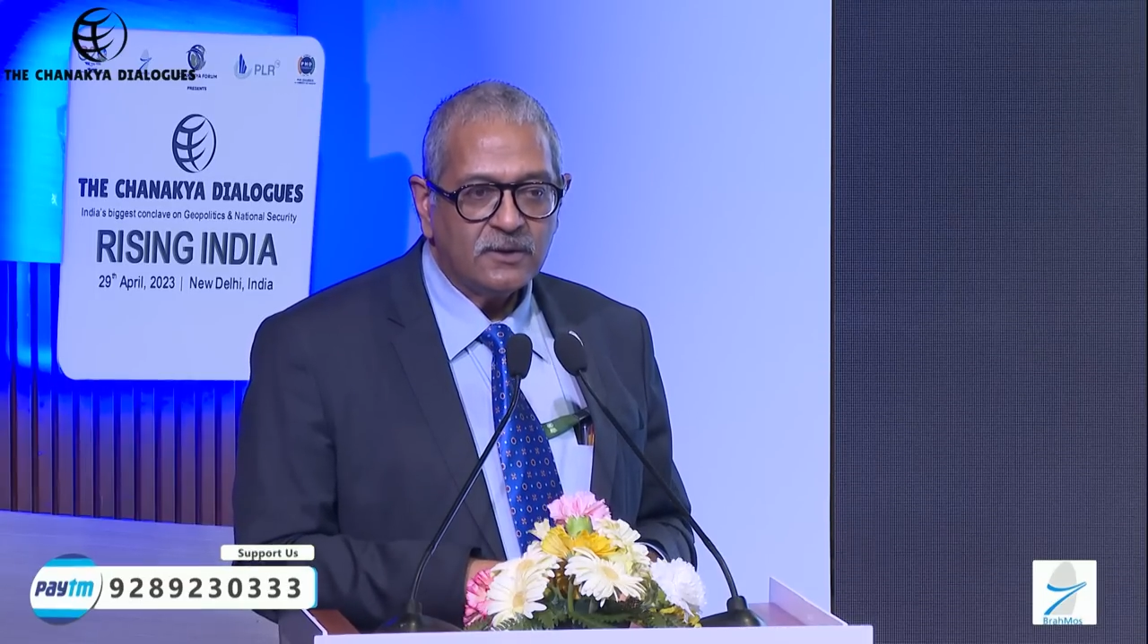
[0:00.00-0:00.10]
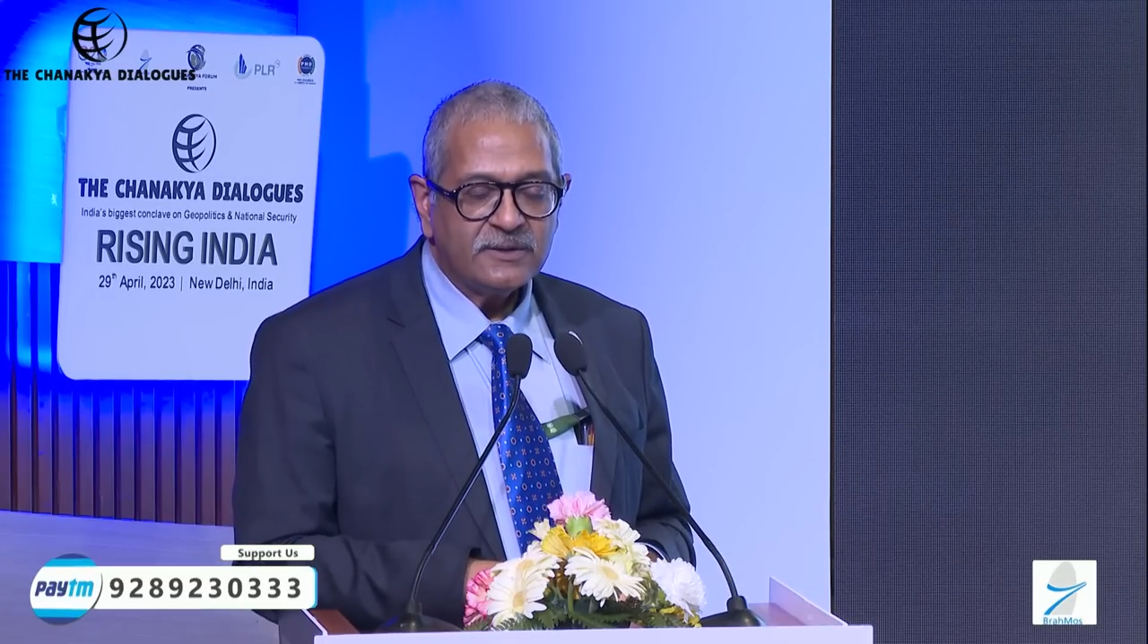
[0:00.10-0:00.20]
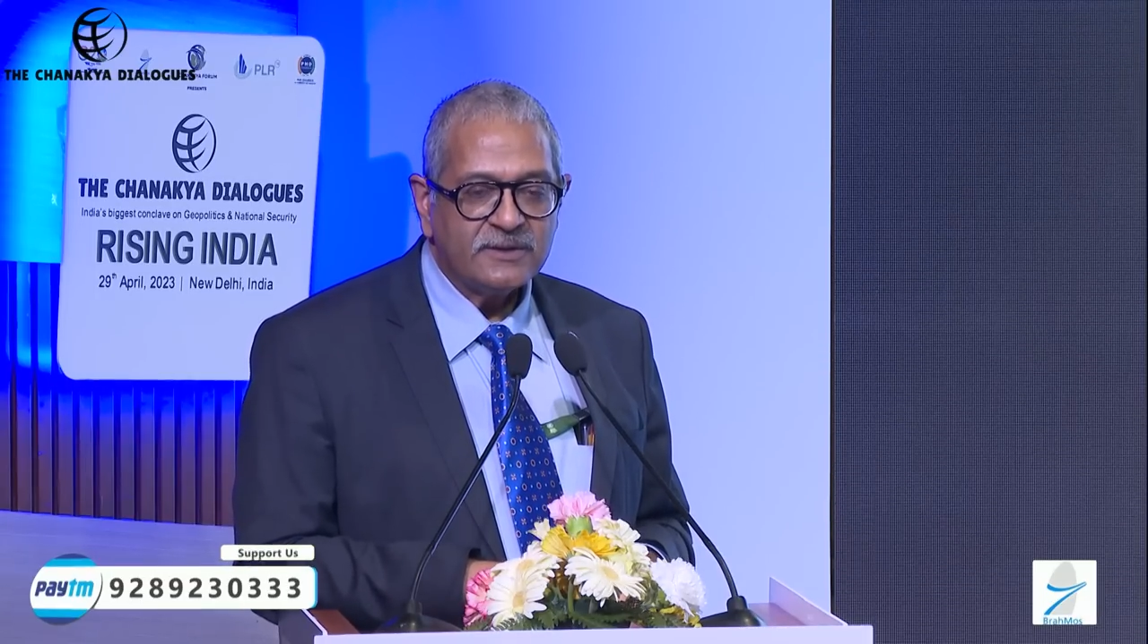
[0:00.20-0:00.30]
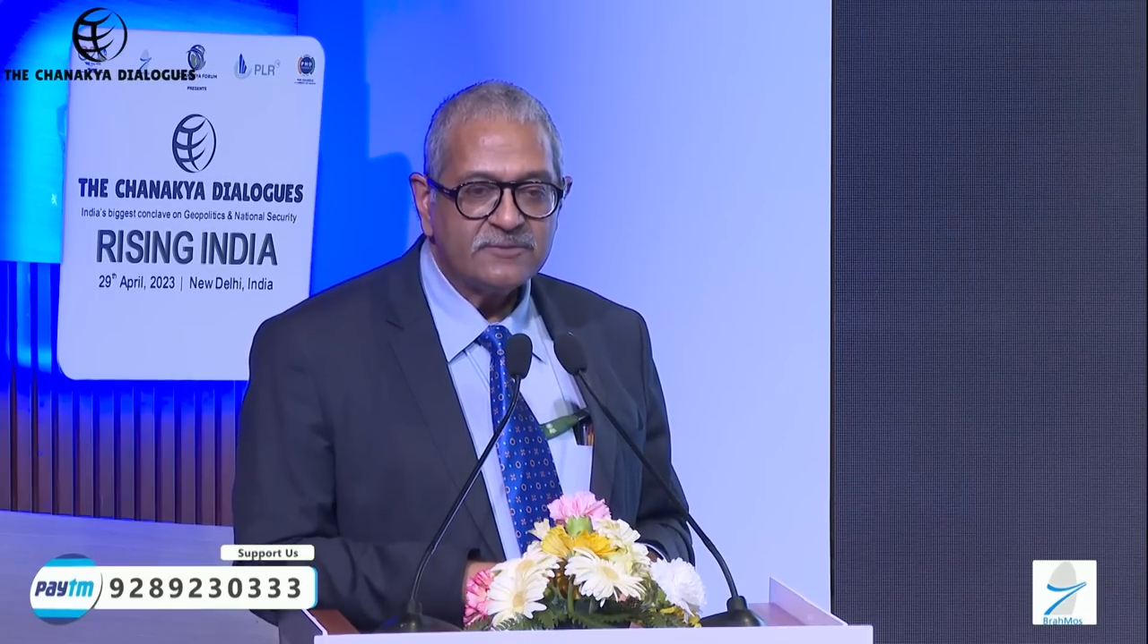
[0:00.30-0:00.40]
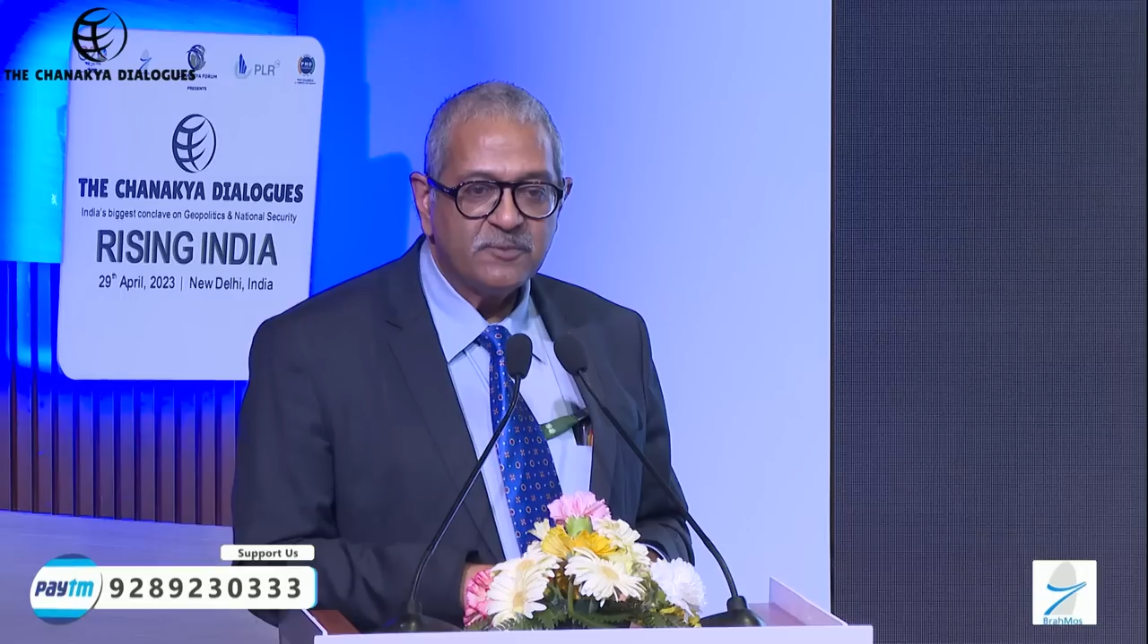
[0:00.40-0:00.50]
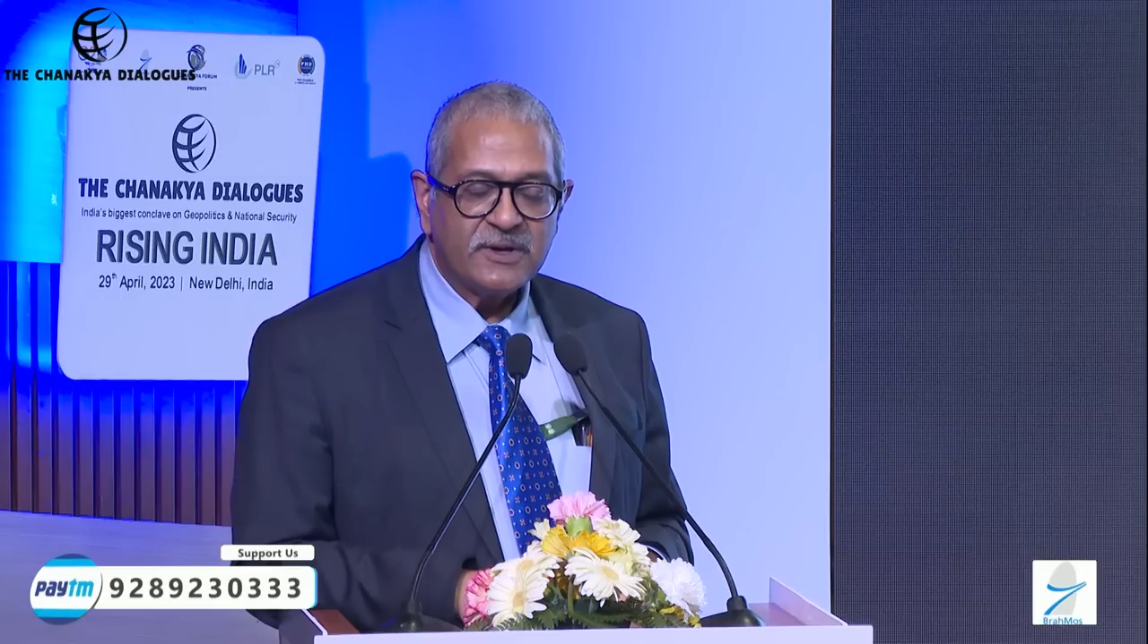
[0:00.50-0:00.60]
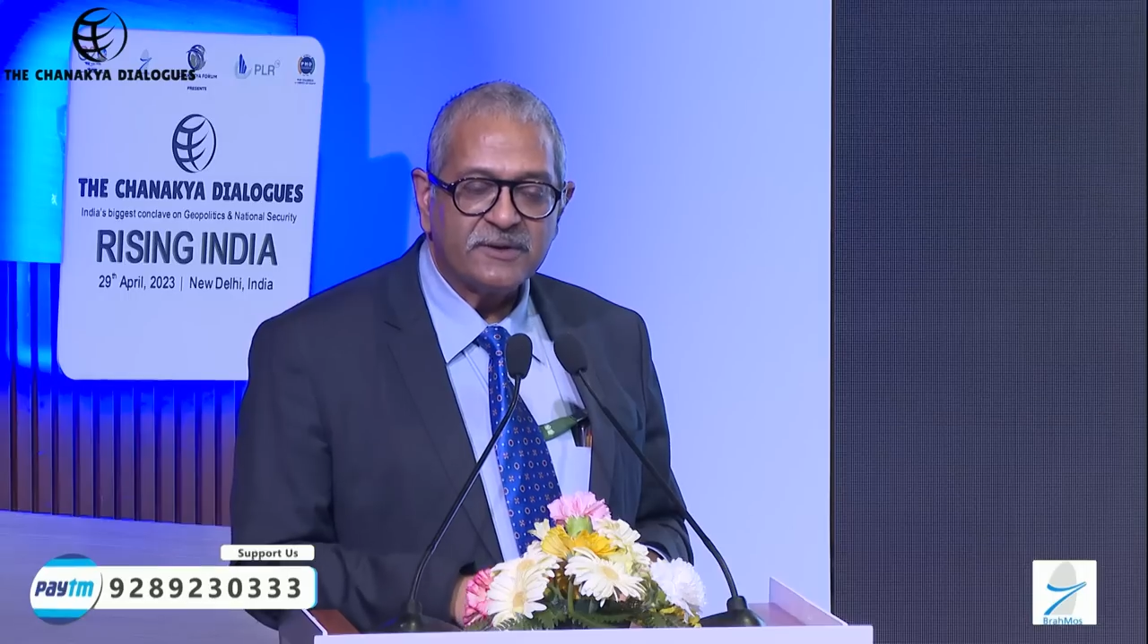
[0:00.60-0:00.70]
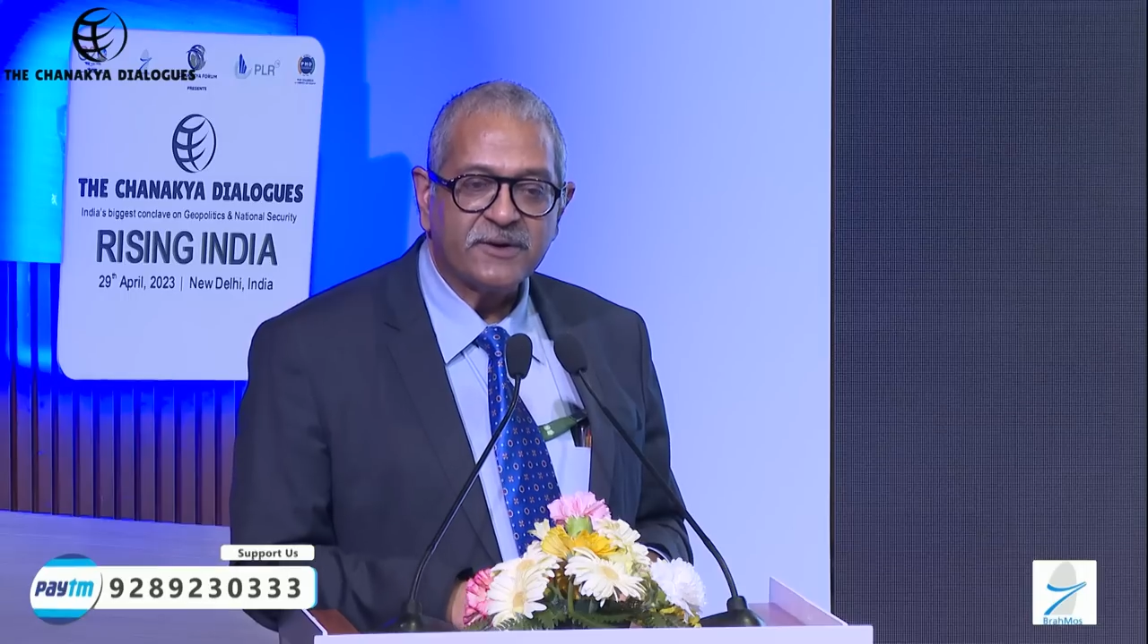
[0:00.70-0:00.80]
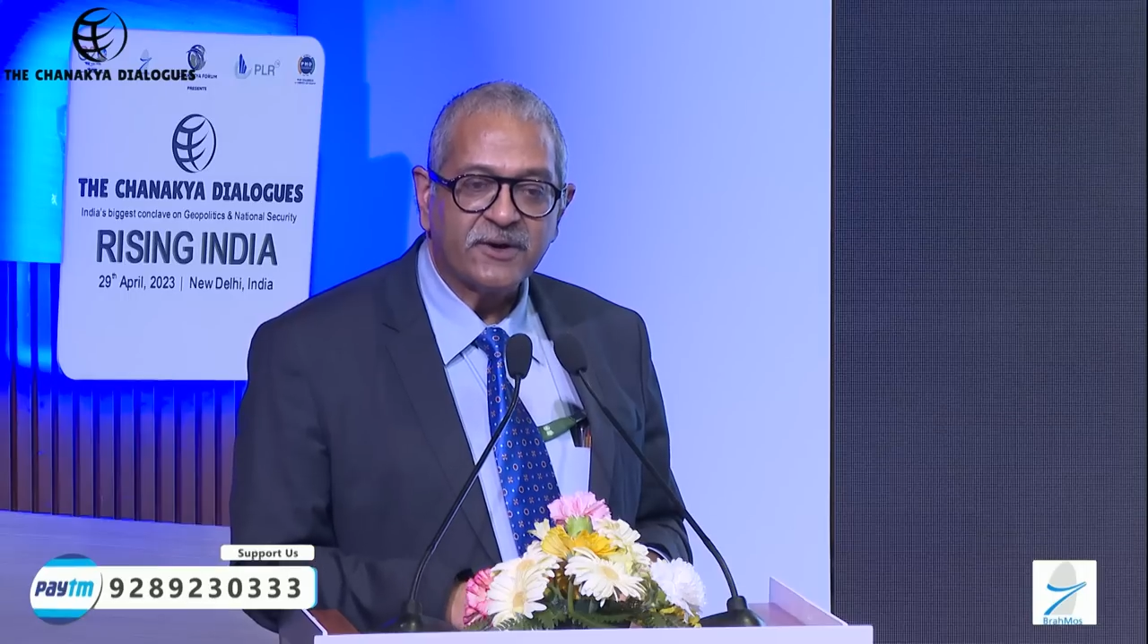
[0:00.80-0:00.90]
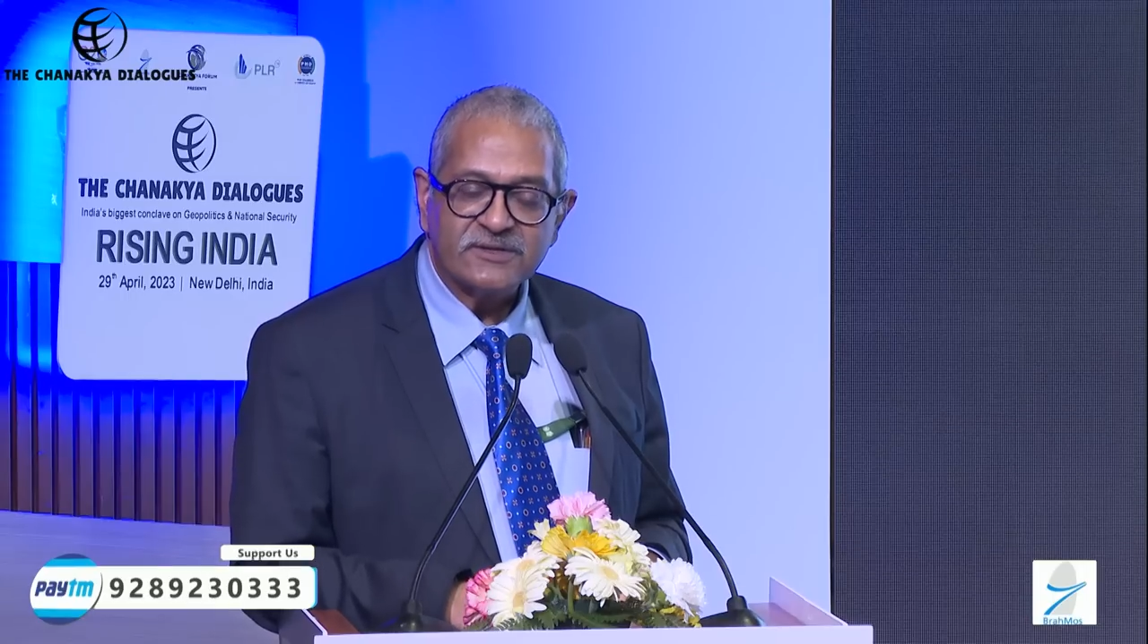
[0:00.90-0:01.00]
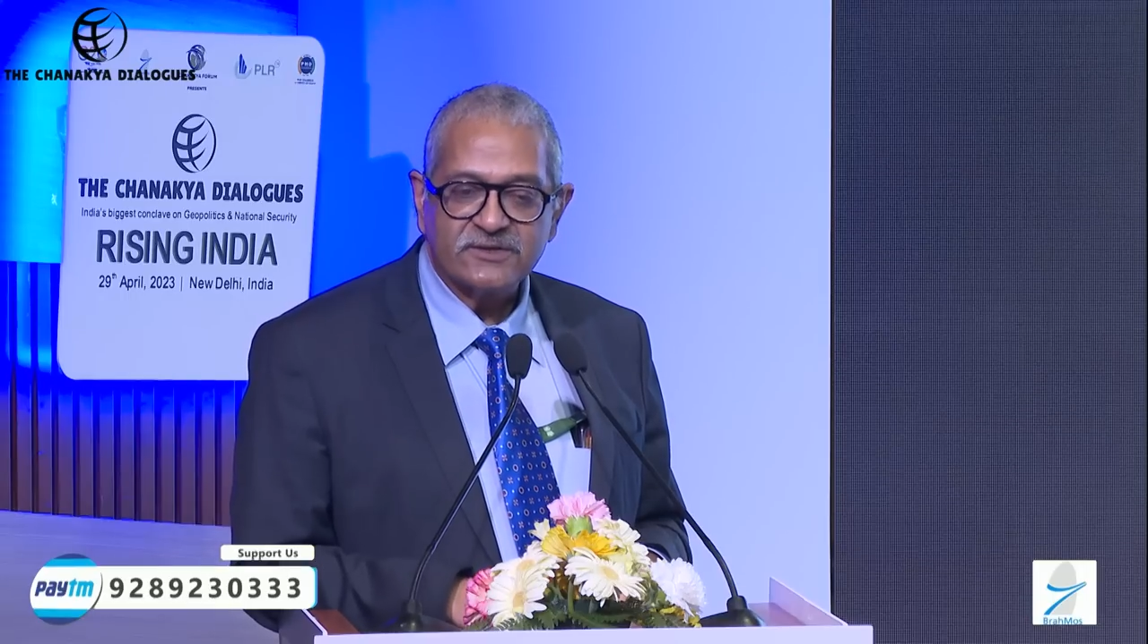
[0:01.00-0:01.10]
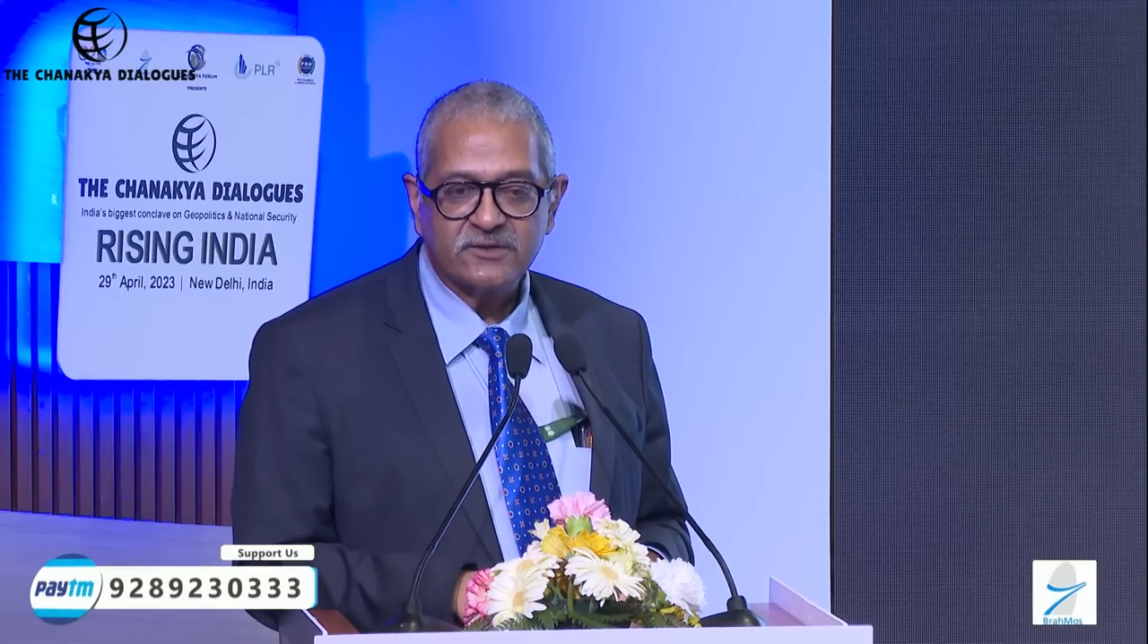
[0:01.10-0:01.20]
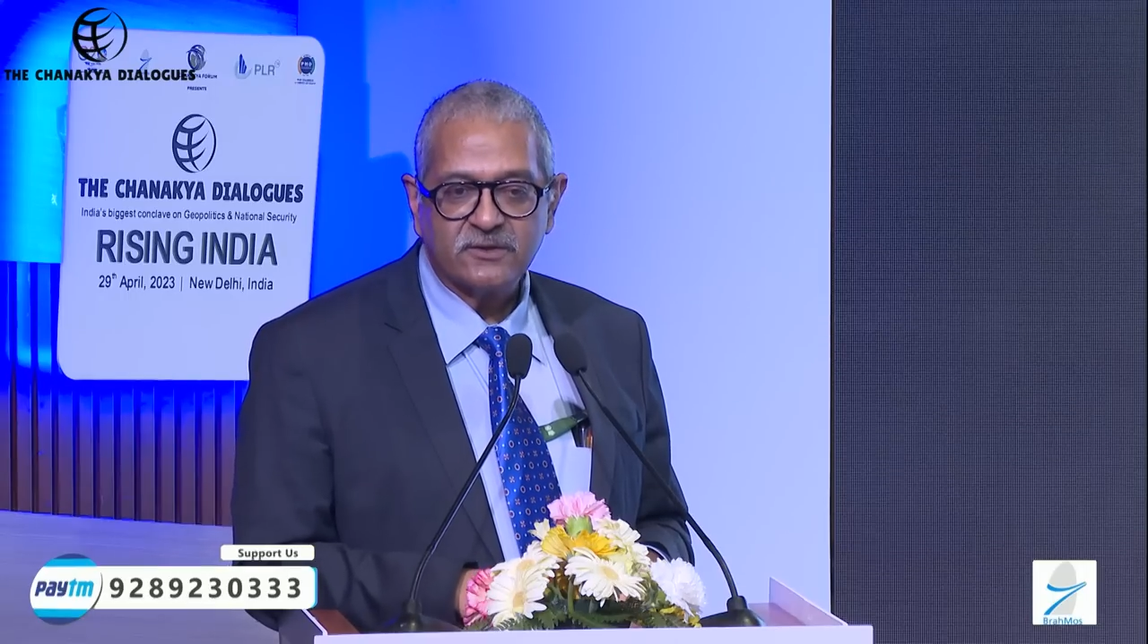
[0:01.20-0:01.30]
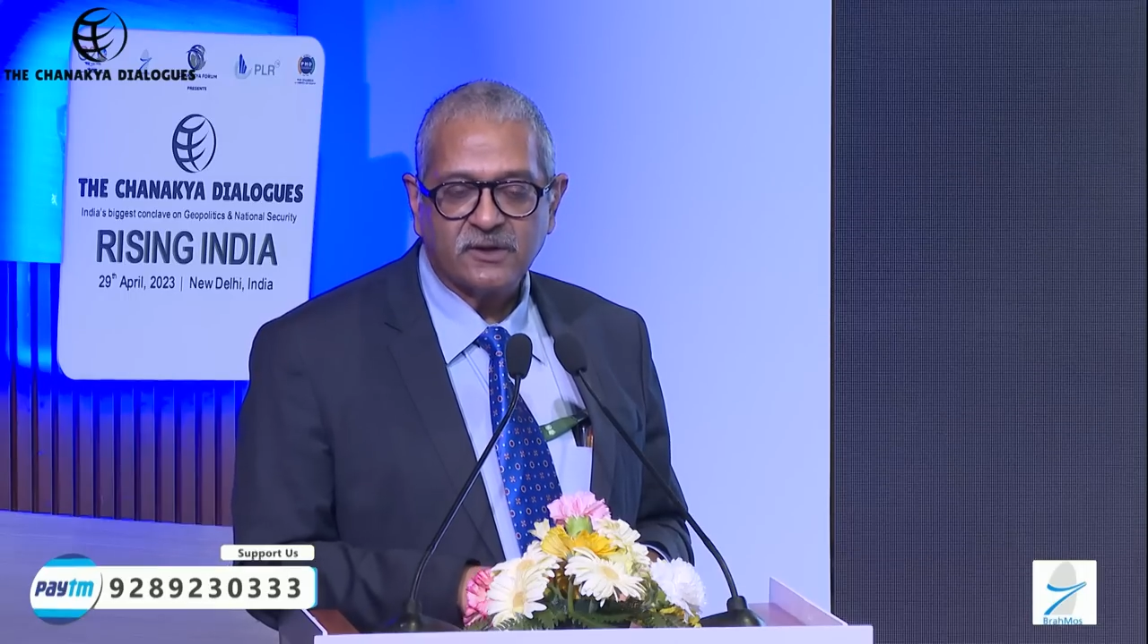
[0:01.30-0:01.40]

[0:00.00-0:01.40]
There has been a trust